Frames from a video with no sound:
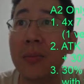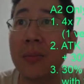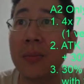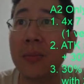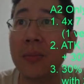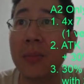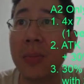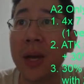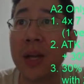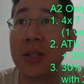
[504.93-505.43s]

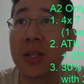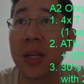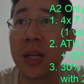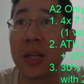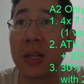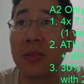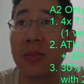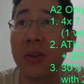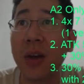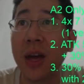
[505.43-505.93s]
magic
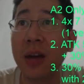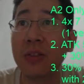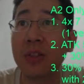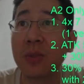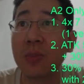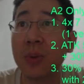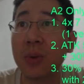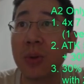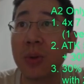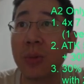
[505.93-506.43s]
85,
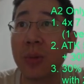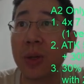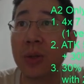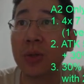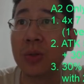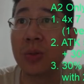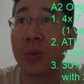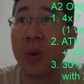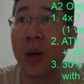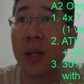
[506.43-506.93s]
spirit
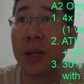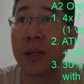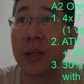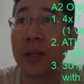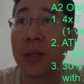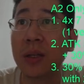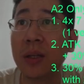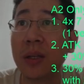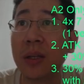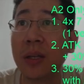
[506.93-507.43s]
121.
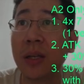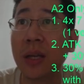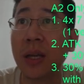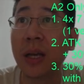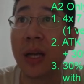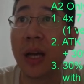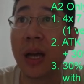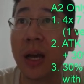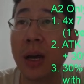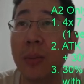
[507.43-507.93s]

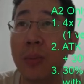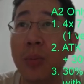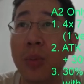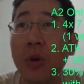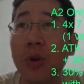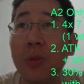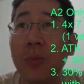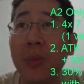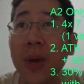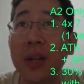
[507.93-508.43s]

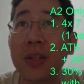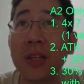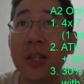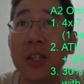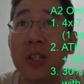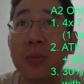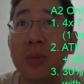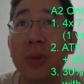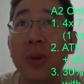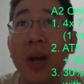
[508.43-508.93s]
Both magic
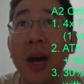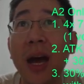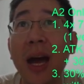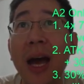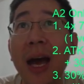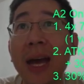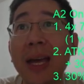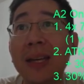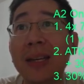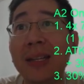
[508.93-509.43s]
and spirit are
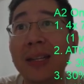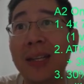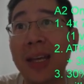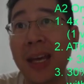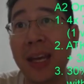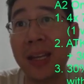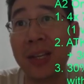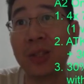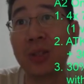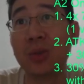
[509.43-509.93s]
higher in
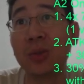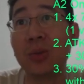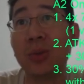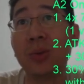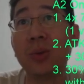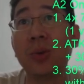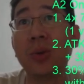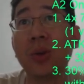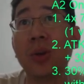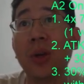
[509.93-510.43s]
A2,
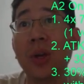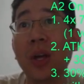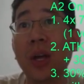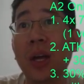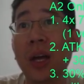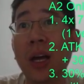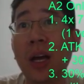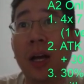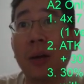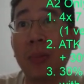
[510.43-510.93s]
and